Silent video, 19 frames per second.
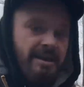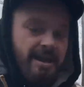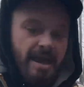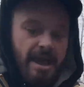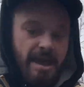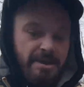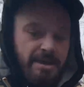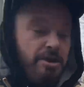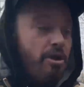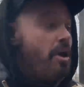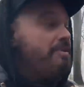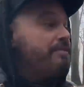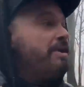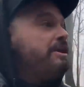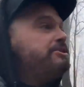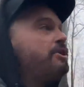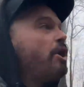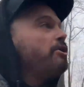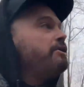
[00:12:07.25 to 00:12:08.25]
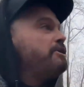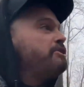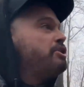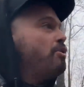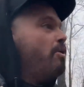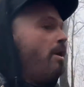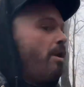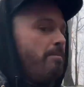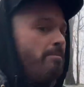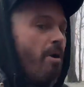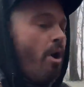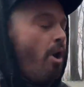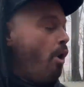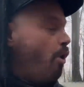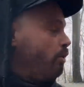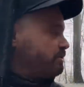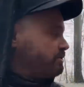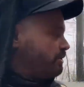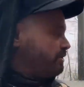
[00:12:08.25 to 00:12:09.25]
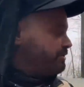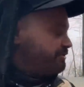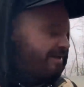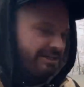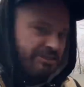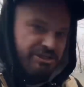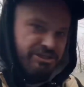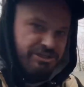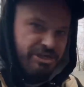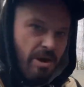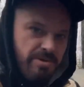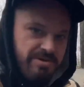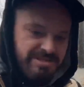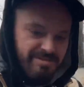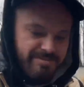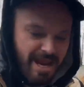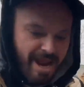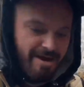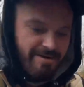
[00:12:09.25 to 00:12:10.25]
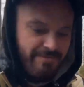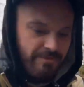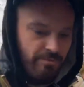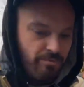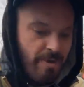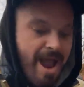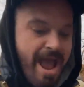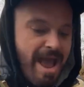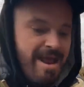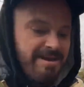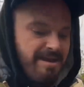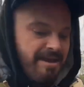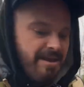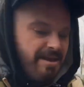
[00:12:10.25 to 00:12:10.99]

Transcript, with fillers: And to know he turned into a mole, turned into like a stoat, some kind of a rat